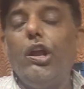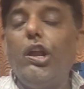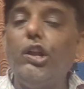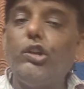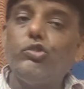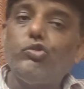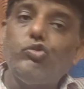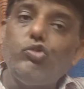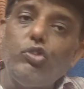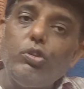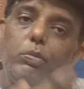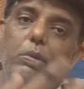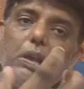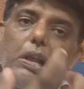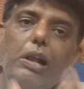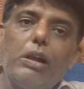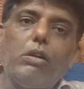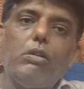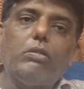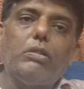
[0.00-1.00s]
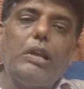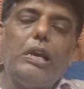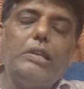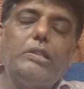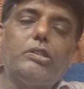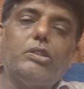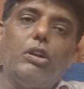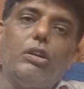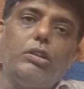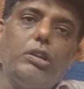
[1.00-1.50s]
it should be
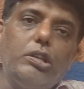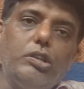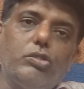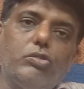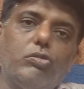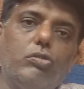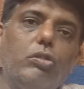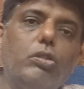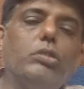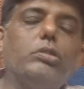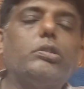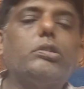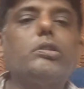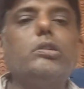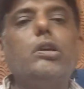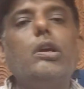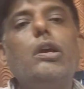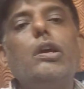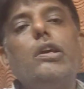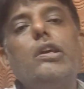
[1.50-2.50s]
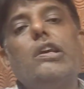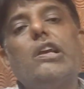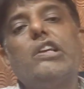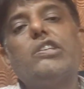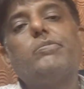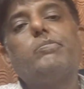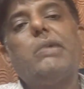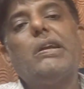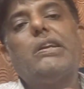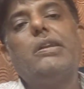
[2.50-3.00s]
recognized or disclosed
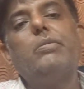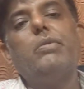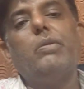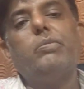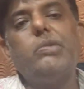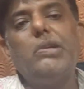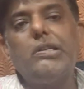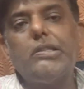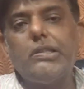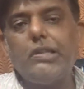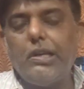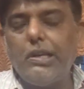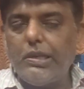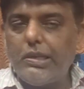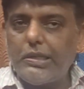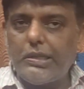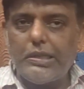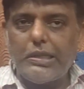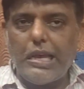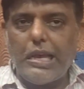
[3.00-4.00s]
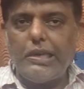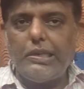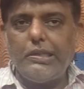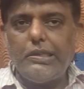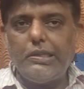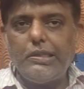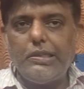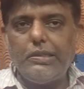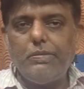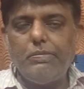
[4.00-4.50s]
irrespective of its
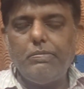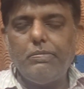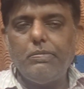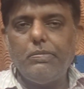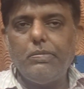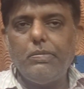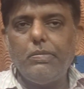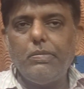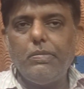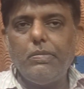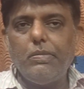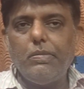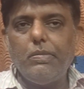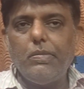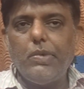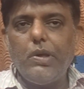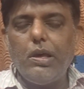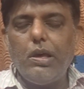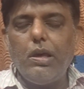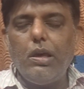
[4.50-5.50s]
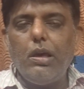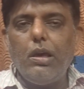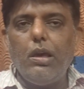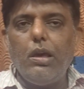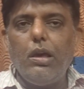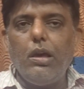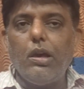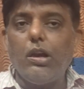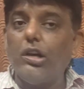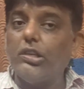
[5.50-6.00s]
size.
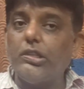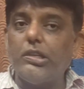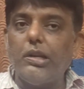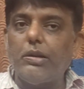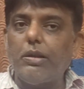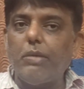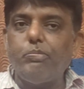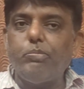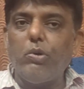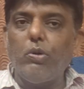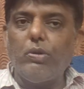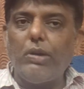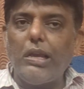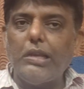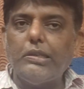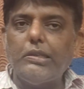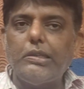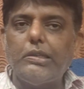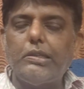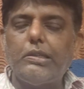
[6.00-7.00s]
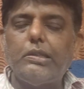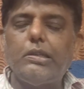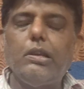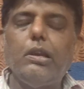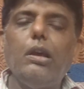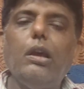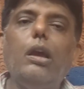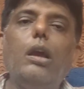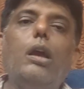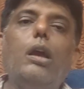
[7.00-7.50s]
Concept of prudence,